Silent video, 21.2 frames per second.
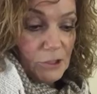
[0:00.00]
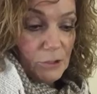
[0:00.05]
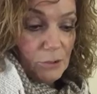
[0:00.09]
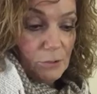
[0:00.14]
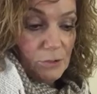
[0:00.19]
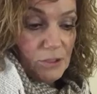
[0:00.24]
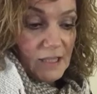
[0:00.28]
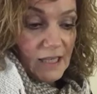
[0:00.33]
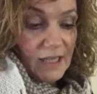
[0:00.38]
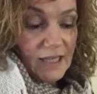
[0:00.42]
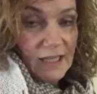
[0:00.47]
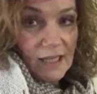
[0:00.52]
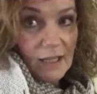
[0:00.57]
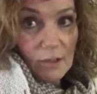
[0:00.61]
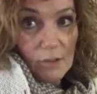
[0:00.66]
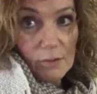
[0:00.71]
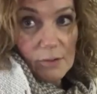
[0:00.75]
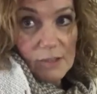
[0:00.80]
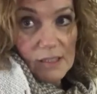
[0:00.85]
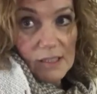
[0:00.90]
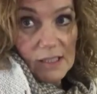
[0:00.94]
do take it
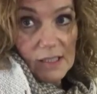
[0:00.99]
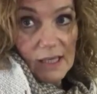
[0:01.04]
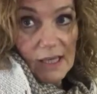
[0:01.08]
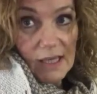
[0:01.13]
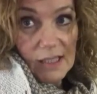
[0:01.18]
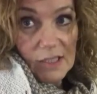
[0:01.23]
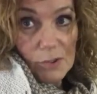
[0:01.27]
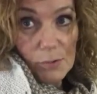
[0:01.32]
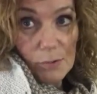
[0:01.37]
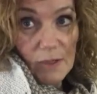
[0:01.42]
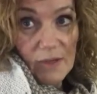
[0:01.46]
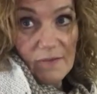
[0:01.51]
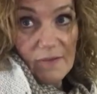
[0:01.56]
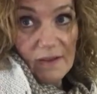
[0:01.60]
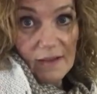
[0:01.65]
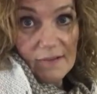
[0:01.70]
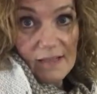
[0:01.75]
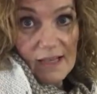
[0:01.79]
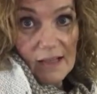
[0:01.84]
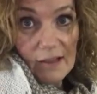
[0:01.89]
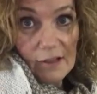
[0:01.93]
out at
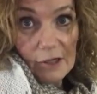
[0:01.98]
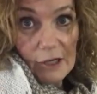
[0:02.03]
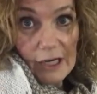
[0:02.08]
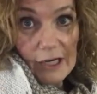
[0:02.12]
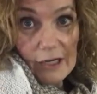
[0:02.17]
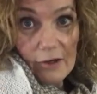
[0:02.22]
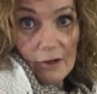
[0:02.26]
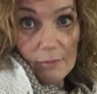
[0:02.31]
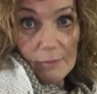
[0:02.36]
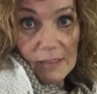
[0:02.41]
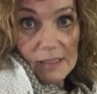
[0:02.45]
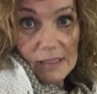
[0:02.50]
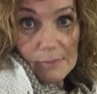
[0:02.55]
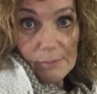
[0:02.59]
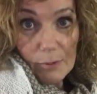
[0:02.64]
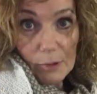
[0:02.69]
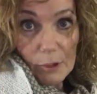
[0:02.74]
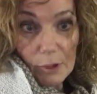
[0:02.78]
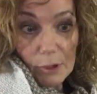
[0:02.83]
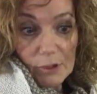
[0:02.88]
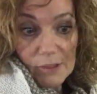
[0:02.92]
$25 increments
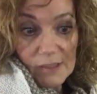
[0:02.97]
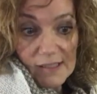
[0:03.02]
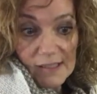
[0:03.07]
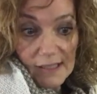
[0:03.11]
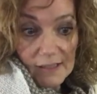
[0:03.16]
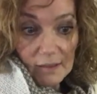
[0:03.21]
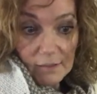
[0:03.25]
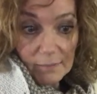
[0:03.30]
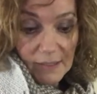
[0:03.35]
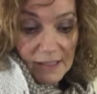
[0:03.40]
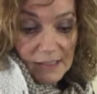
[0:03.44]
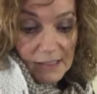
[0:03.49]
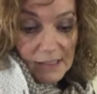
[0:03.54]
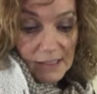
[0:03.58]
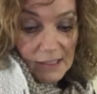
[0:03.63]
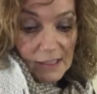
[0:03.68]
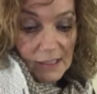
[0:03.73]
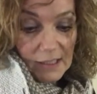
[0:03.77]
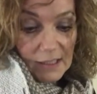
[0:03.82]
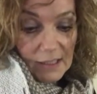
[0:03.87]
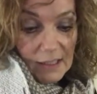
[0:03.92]
per
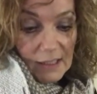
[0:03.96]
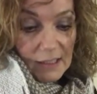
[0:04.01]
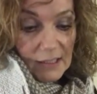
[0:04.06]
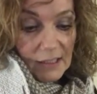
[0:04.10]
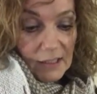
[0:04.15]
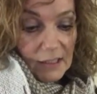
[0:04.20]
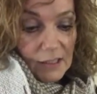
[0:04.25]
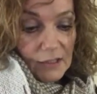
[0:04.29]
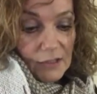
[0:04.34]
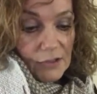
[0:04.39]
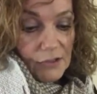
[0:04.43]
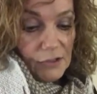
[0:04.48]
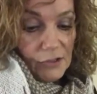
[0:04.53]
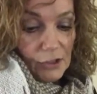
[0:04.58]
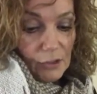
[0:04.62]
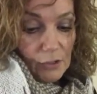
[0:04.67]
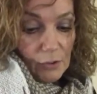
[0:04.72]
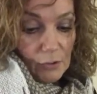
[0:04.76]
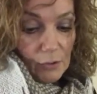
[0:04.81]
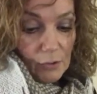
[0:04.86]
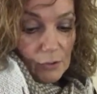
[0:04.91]
settlement.
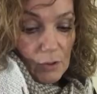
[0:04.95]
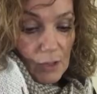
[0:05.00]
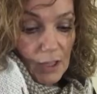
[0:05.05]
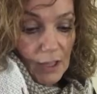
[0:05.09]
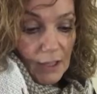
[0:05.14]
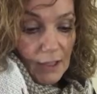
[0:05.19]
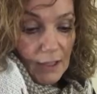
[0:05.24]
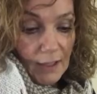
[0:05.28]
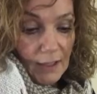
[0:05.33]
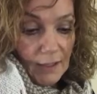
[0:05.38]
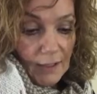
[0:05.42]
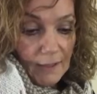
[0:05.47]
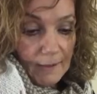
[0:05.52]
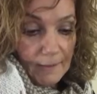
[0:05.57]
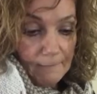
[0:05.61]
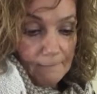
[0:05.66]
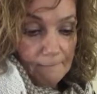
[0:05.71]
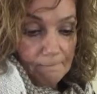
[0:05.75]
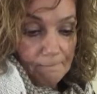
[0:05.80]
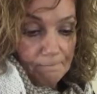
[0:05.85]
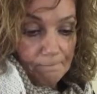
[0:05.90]
So,
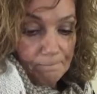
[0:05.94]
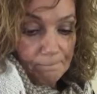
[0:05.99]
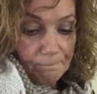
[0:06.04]
yeah.